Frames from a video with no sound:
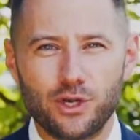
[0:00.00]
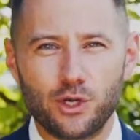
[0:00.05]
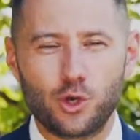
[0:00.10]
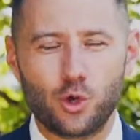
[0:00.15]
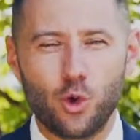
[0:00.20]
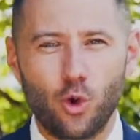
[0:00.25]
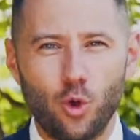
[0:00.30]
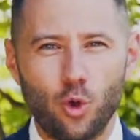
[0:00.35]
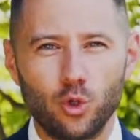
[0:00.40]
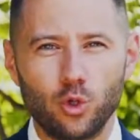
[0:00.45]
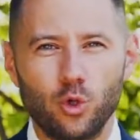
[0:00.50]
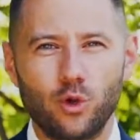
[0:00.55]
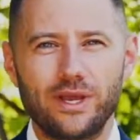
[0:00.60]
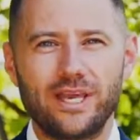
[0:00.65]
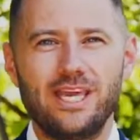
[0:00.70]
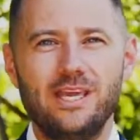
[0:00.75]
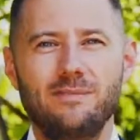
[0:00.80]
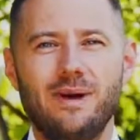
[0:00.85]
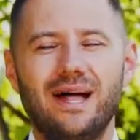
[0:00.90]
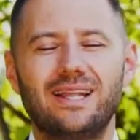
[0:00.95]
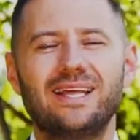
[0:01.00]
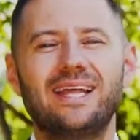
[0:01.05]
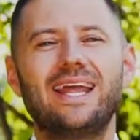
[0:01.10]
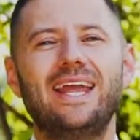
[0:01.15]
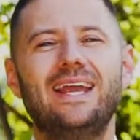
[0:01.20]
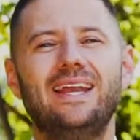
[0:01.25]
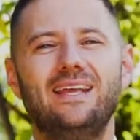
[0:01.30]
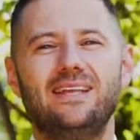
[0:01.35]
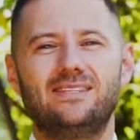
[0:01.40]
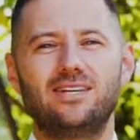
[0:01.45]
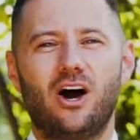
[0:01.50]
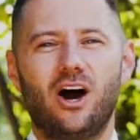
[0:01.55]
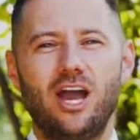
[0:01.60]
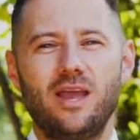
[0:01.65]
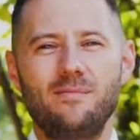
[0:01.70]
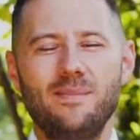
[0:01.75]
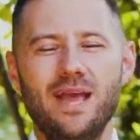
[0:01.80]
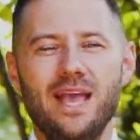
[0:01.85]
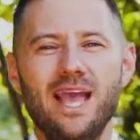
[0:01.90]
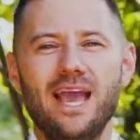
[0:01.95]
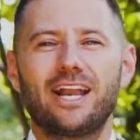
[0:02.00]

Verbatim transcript: to call or email at any time,